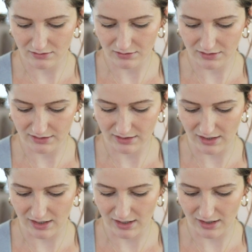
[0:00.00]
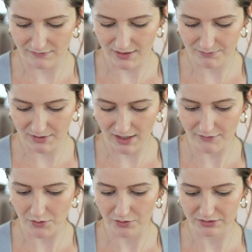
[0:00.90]
look like they have, yep, they have
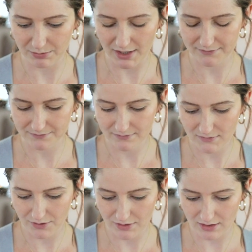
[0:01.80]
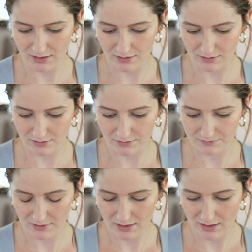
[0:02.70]
a hole in the butt. No thank you.